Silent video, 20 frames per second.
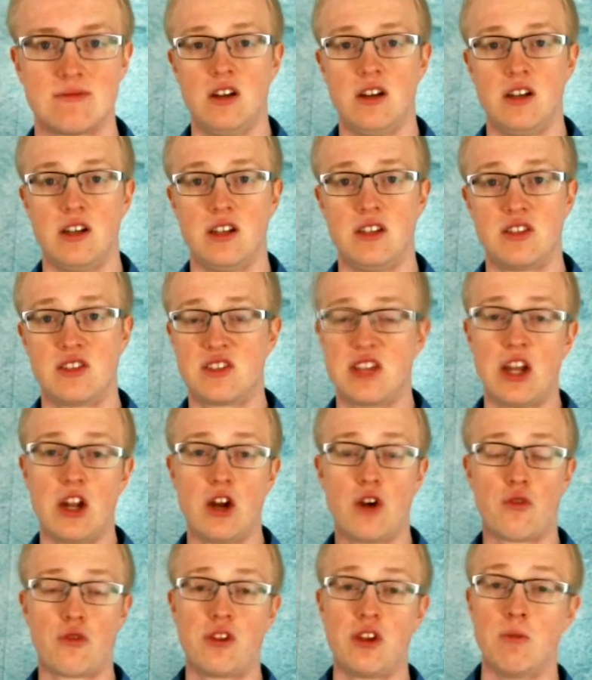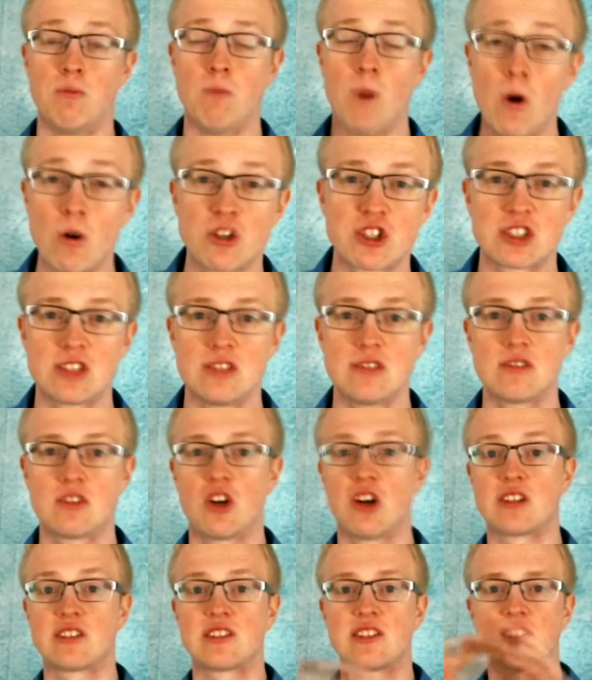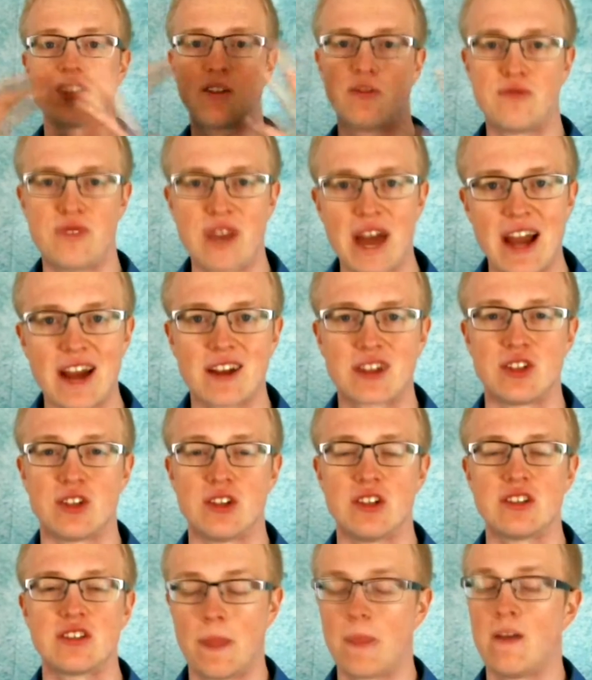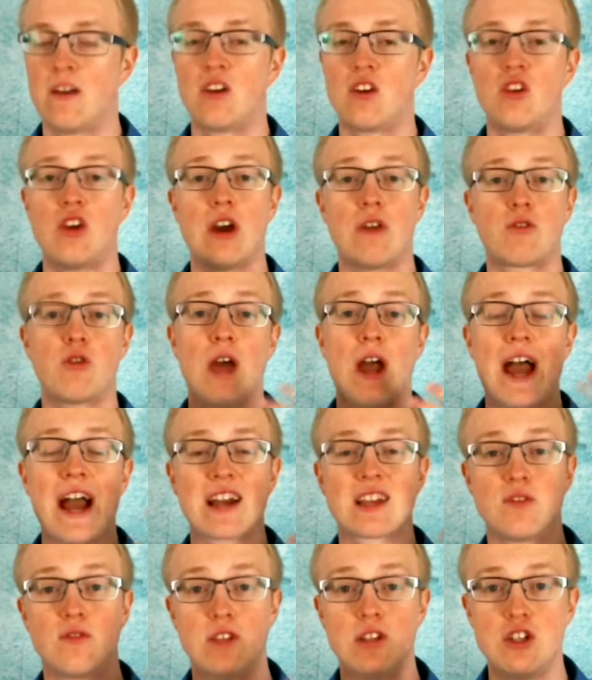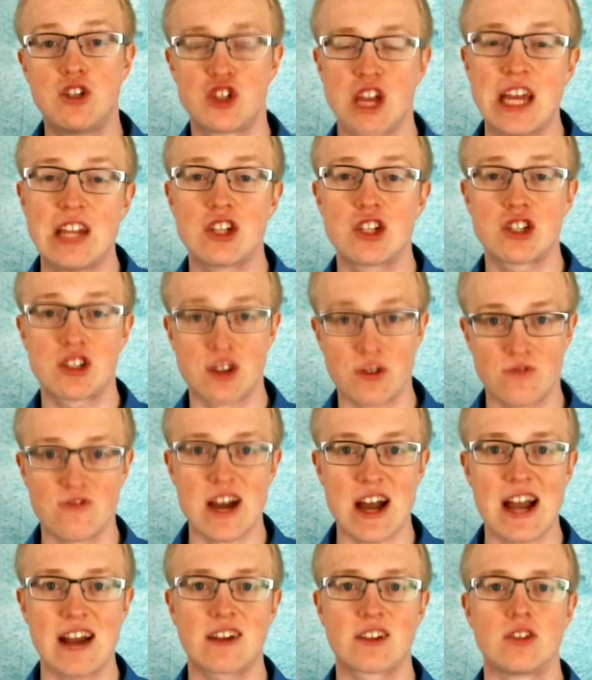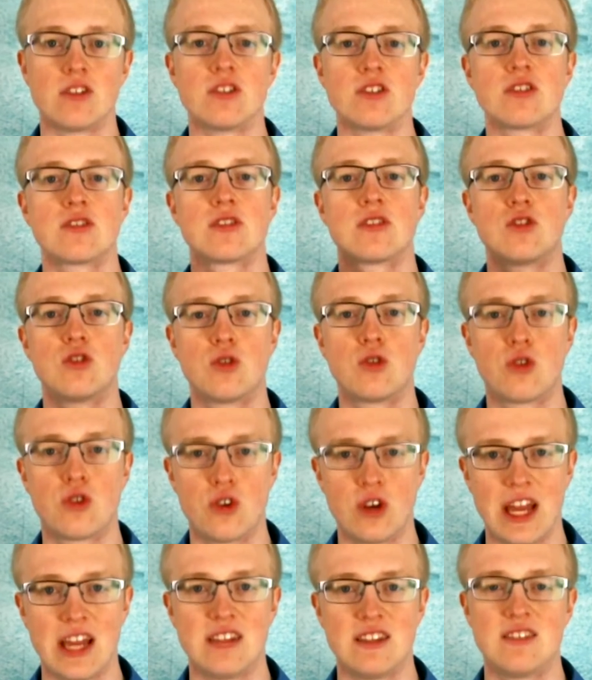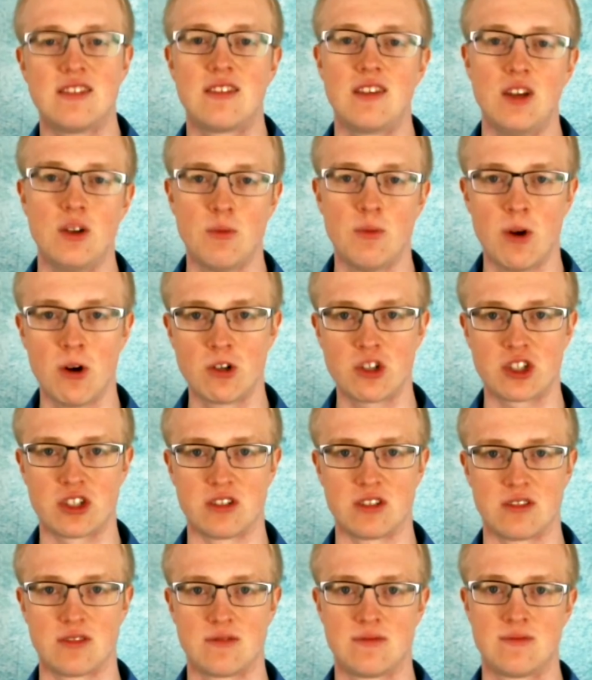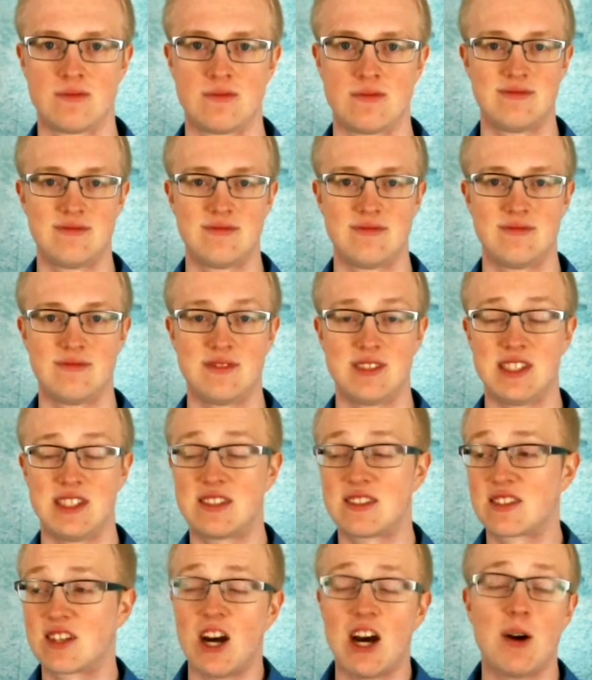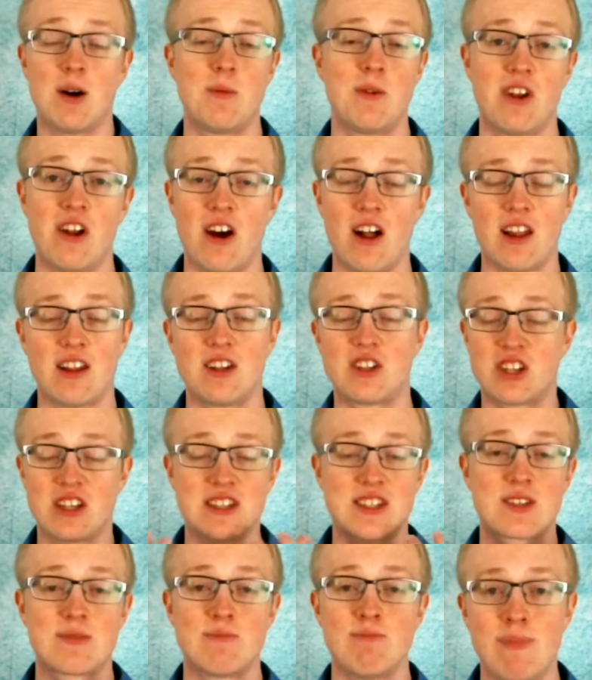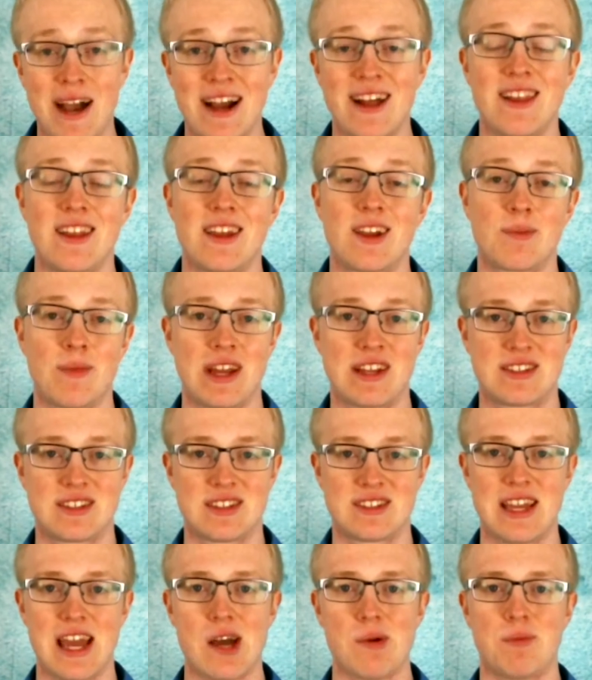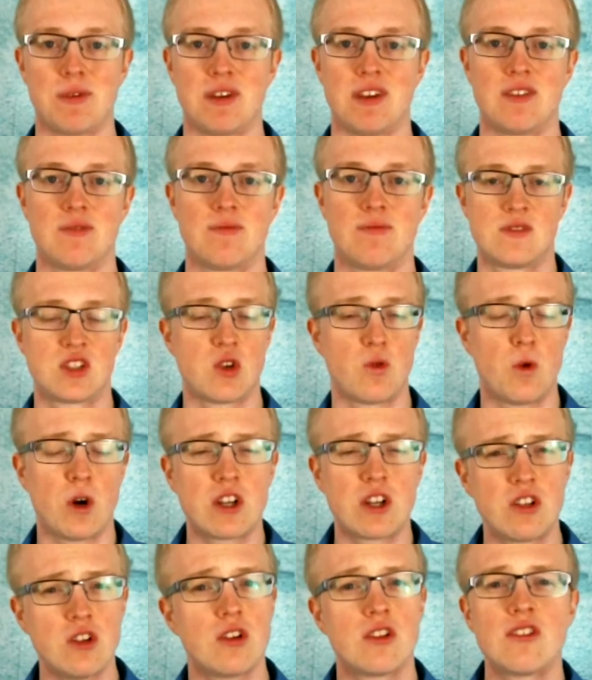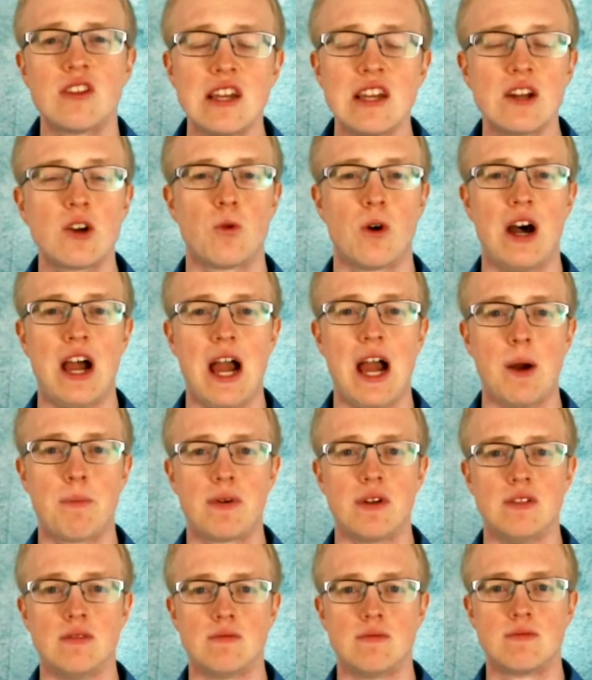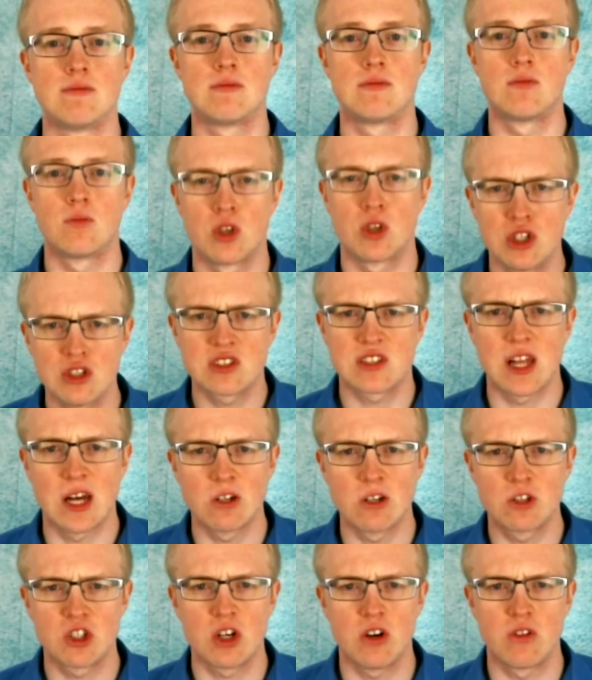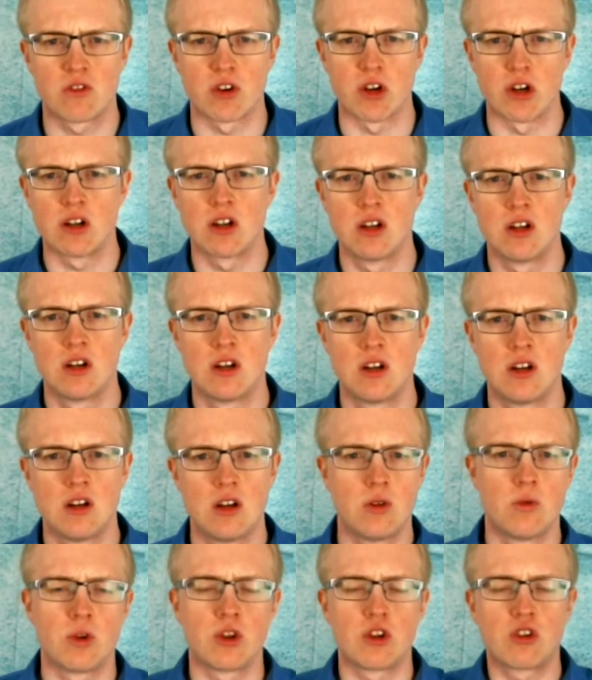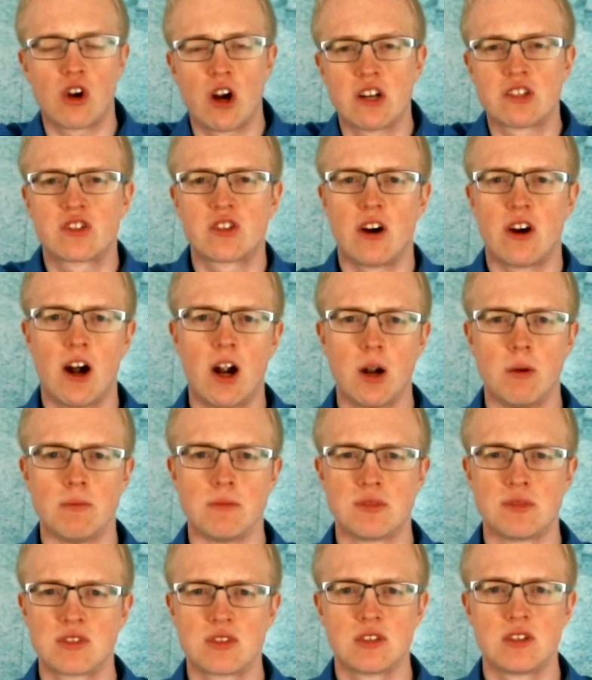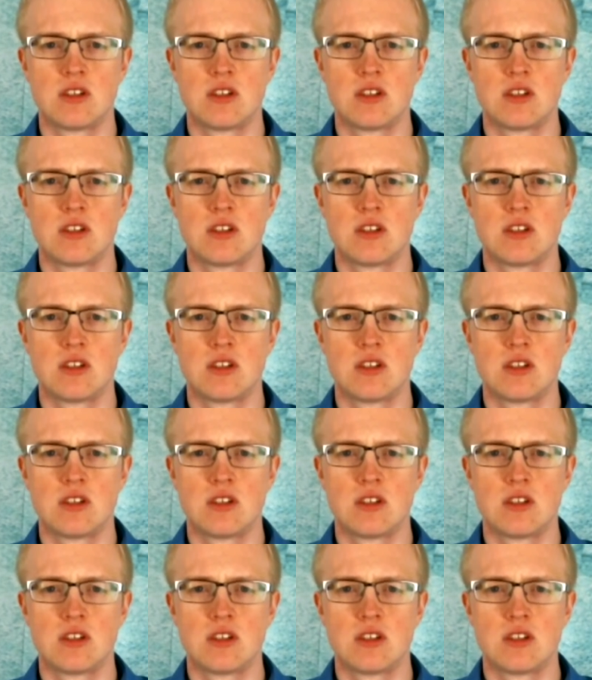Instead of the emotion causing the factors, you have to actively change the factors to create the emotion. It's common knowledge that smiling makes us happy. So what do you think will happen when you slouch over, when you cross your arms,